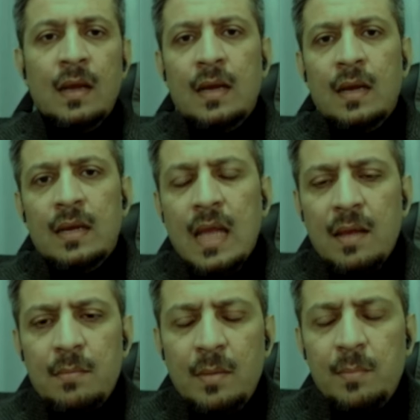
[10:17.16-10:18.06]
Yeah,
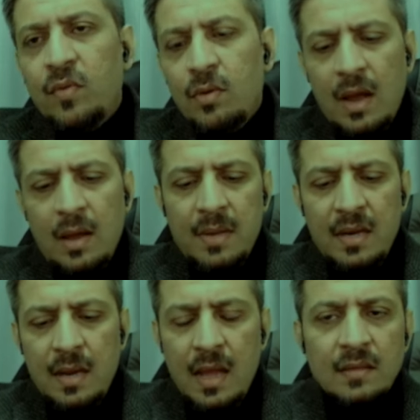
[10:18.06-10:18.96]
before I
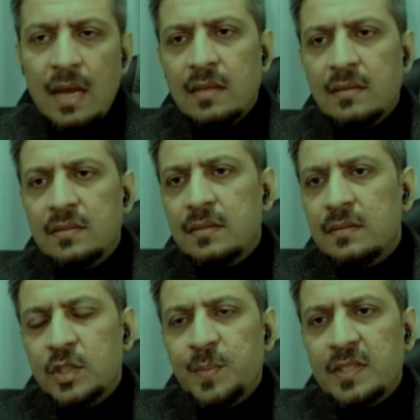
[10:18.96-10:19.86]
mean I answer
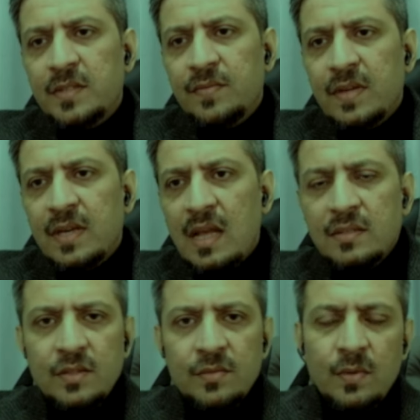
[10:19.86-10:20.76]
the specific
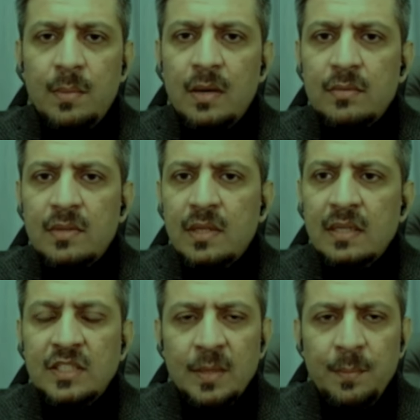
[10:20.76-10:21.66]
answer about the
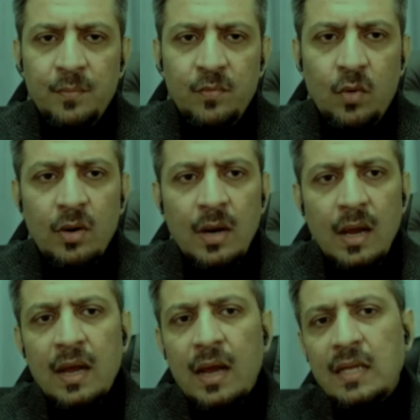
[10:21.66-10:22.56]
chip war,
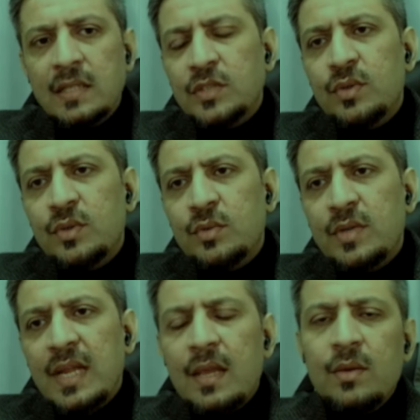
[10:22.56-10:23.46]
I just wanted to
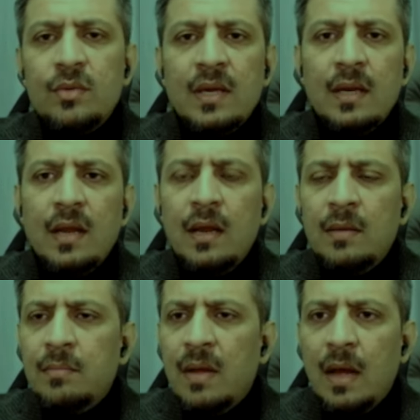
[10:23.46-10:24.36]
take you to
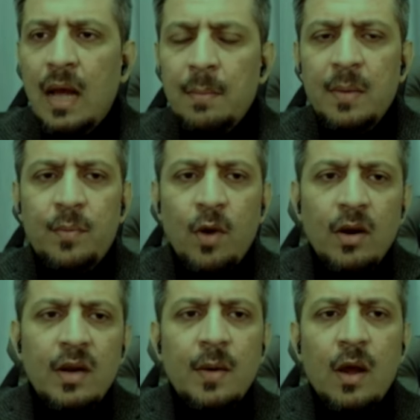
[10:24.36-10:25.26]
the
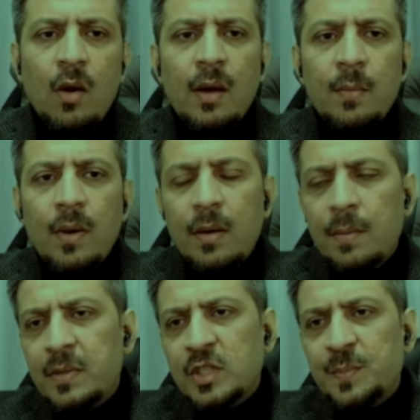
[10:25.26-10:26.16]
broader
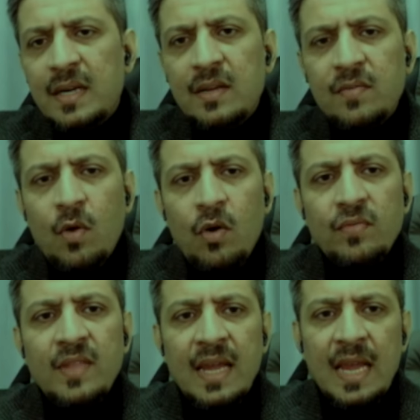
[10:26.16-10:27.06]
perspective
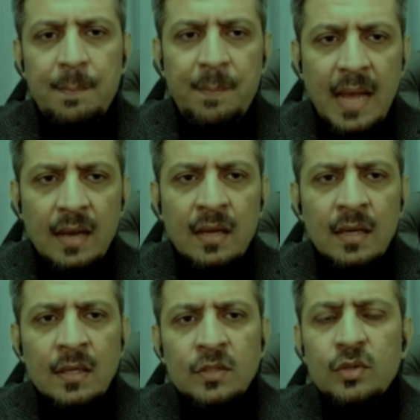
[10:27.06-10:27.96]
of the APAC.
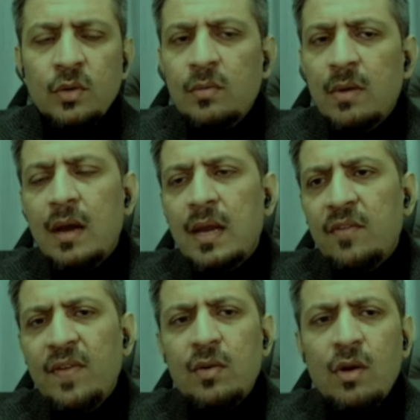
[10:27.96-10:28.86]
So
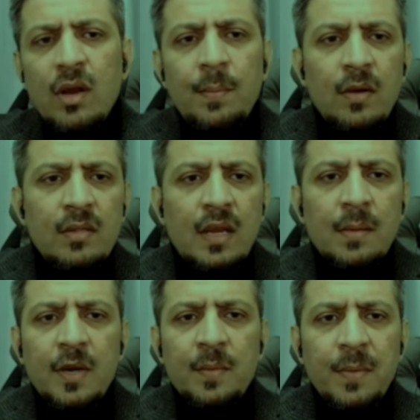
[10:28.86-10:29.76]
if I talk about the
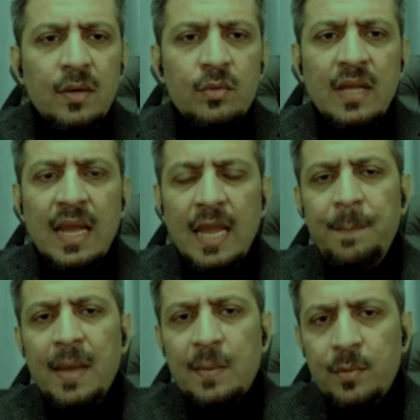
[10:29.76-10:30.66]
commitment to the
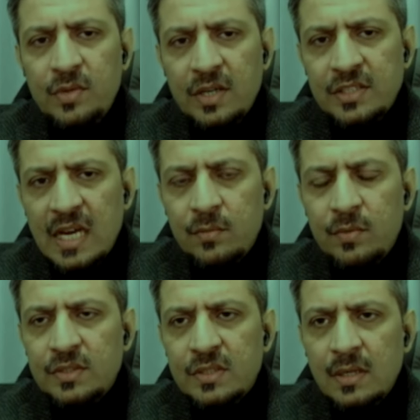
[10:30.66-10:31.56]
APAC Putrajaya
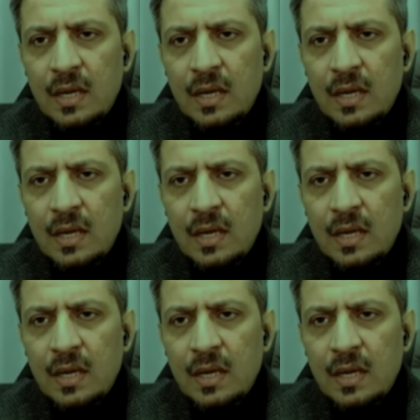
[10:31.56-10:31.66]
version,